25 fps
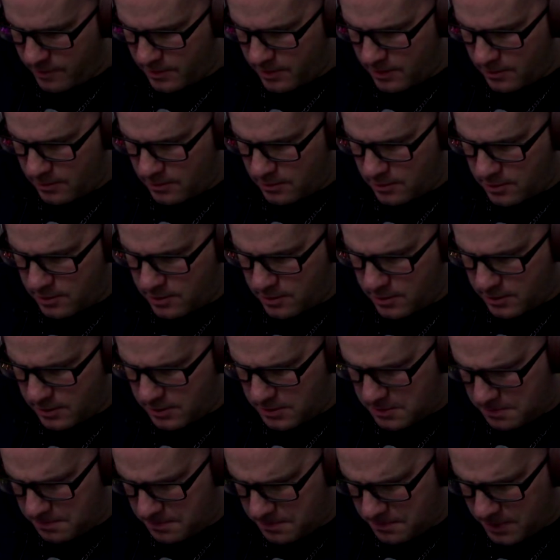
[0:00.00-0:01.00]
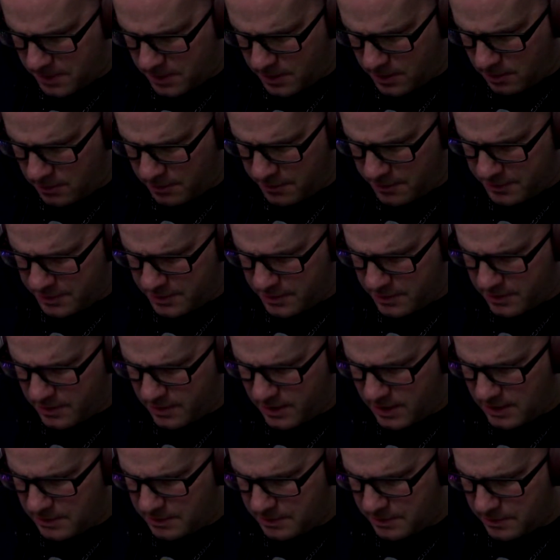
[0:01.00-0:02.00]
looked, but there's a
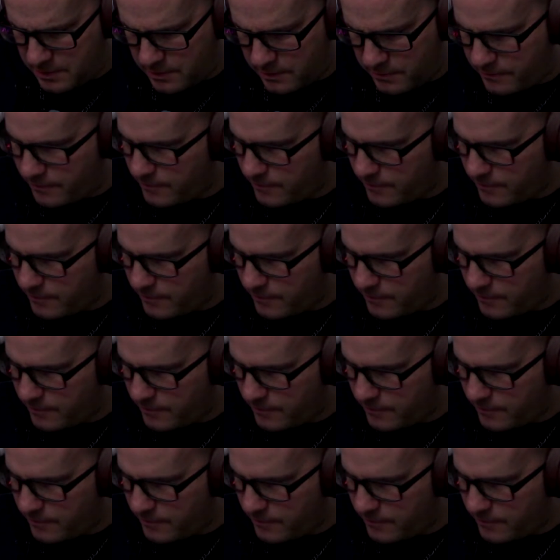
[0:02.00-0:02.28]
couple of